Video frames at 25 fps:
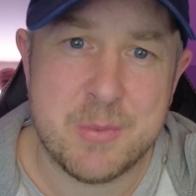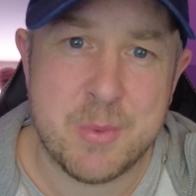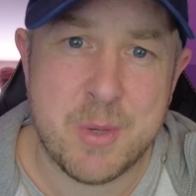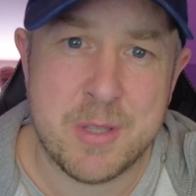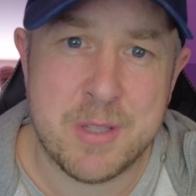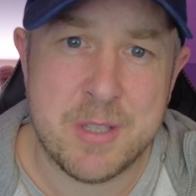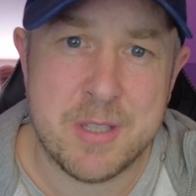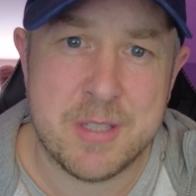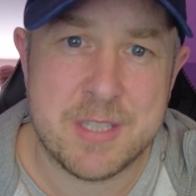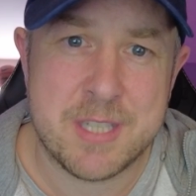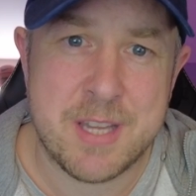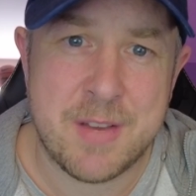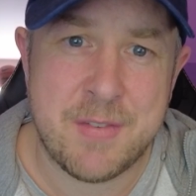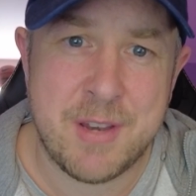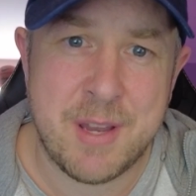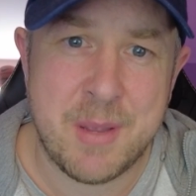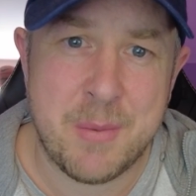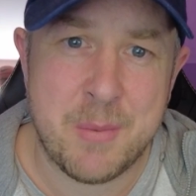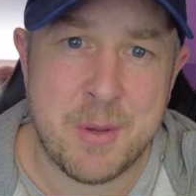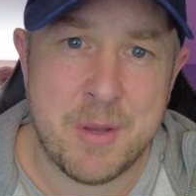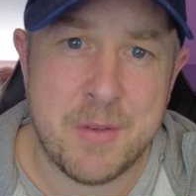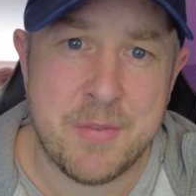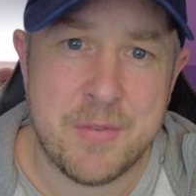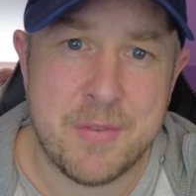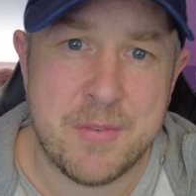one that's definitely
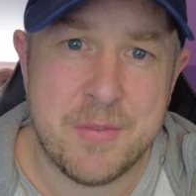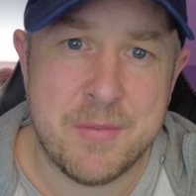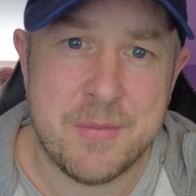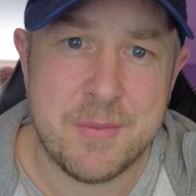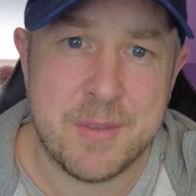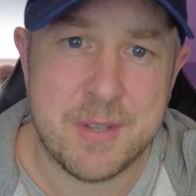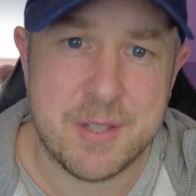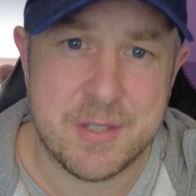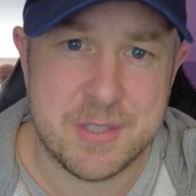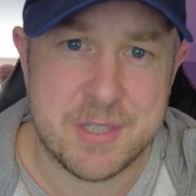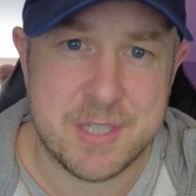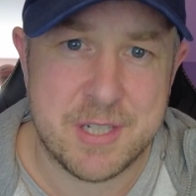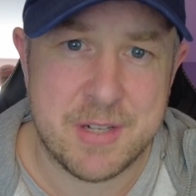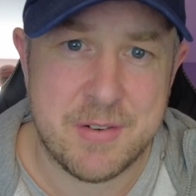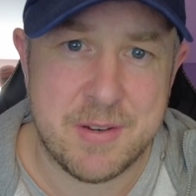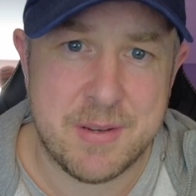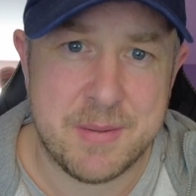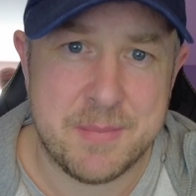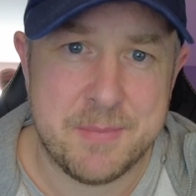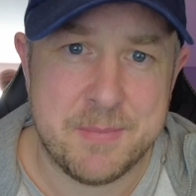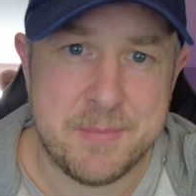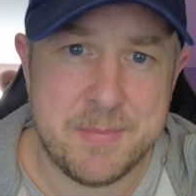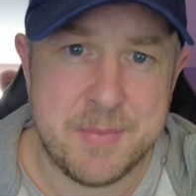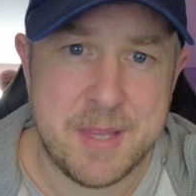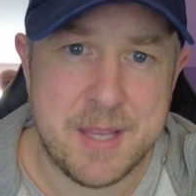worth
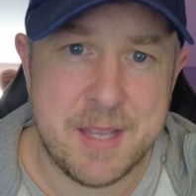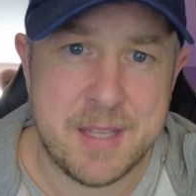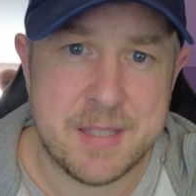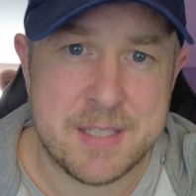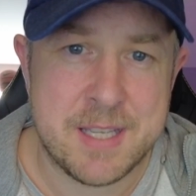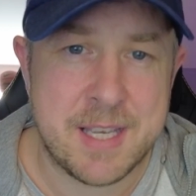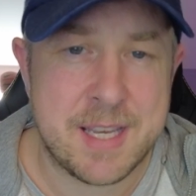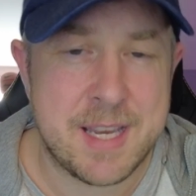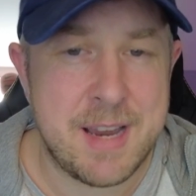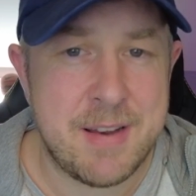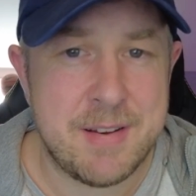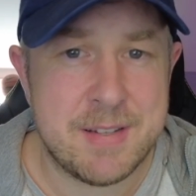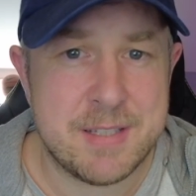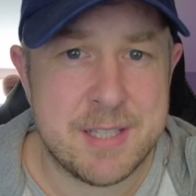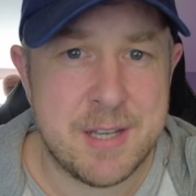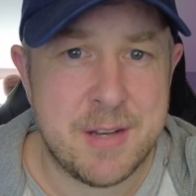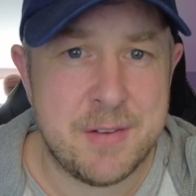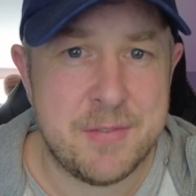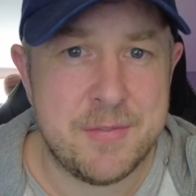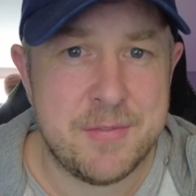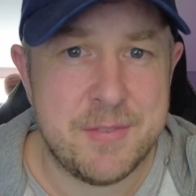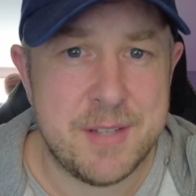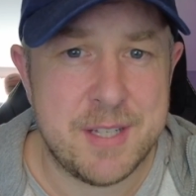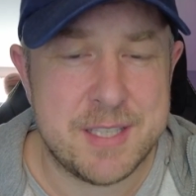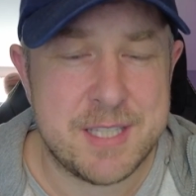considering. Take care of
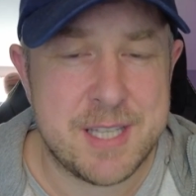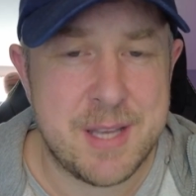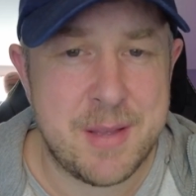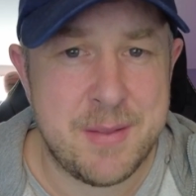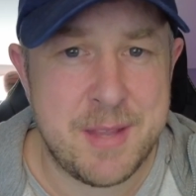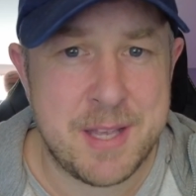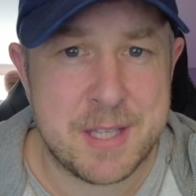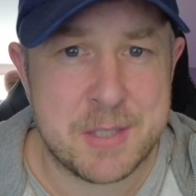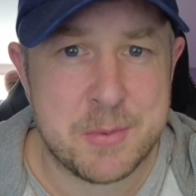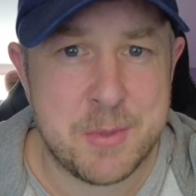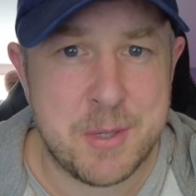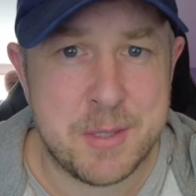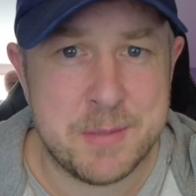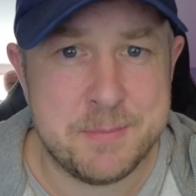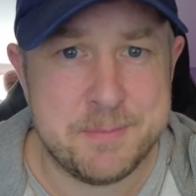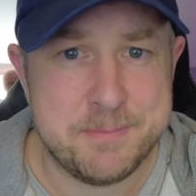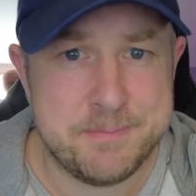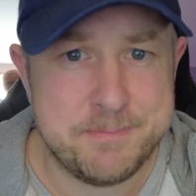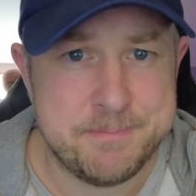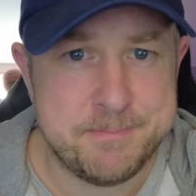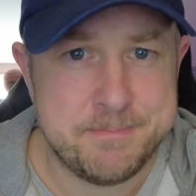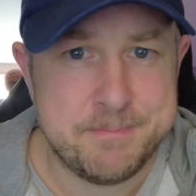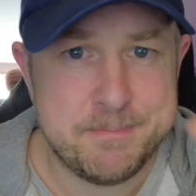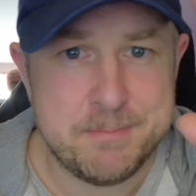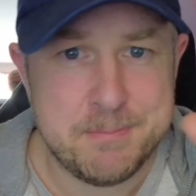yourself until the next one.
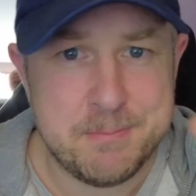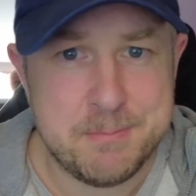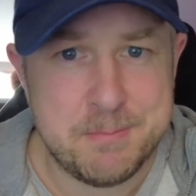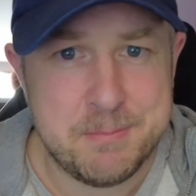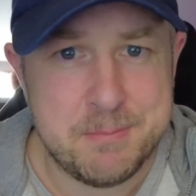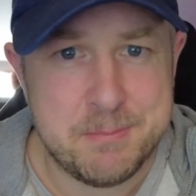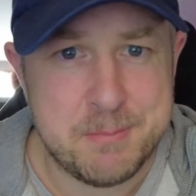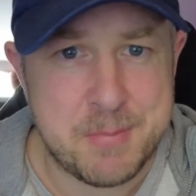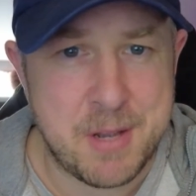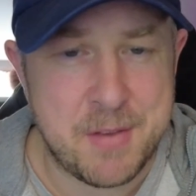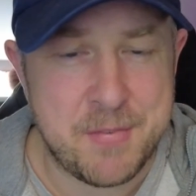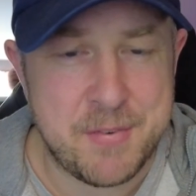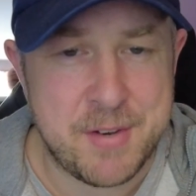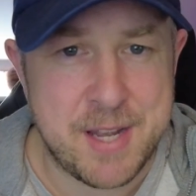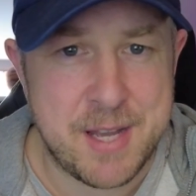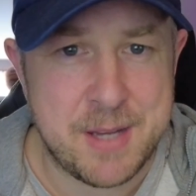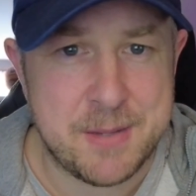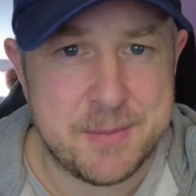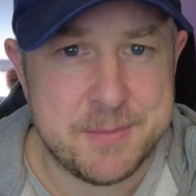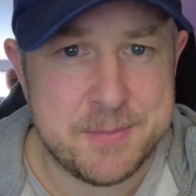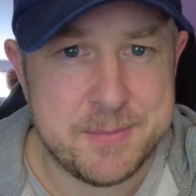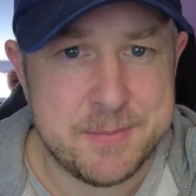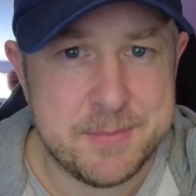Bye for now.